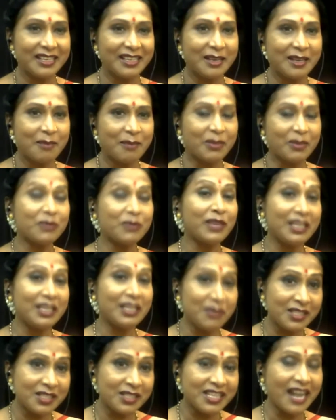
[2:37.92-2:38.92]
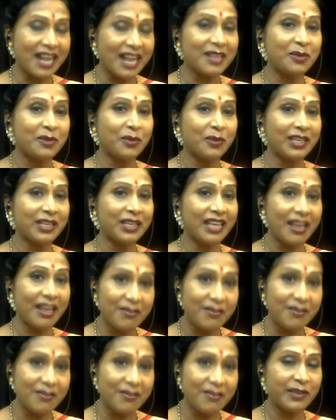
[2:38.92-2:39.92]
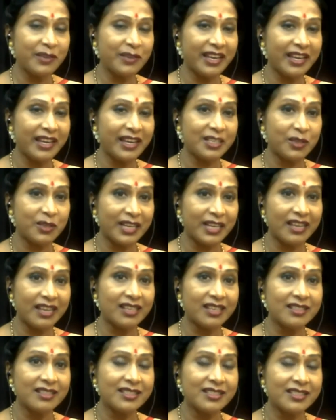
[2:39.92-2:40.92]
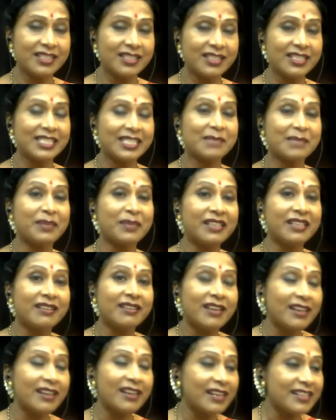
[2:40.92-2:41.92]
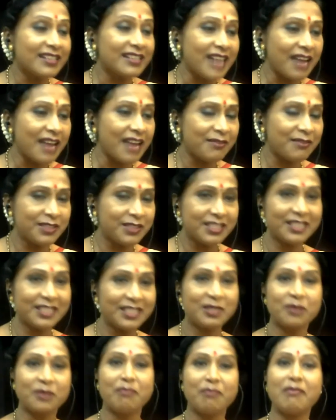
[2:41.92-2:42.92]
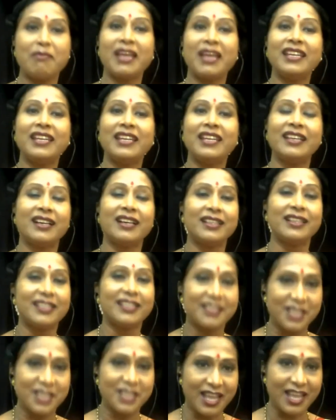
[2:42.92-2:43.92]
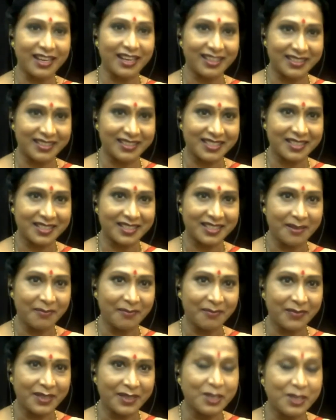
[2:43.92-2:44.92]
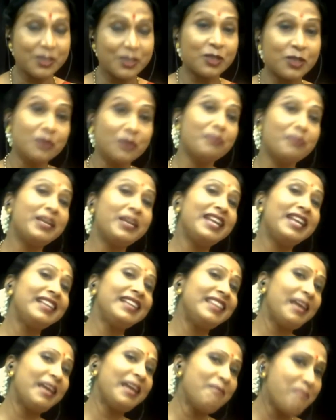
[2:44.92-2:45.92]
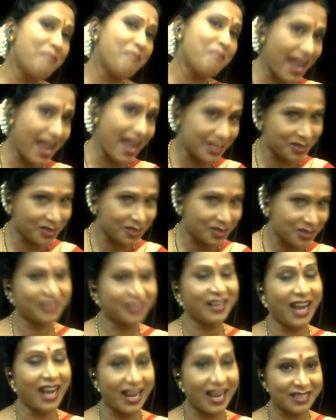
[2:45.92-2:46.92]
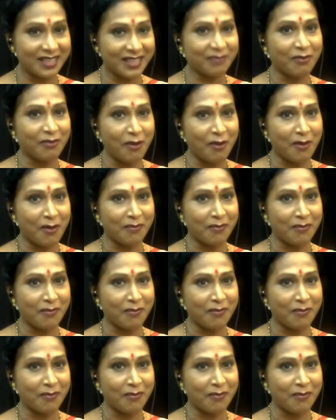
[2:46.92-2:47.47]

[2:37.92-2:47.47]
But when you start going everywhere, your energy is being diverted to many other channels. So to bring them back to the art form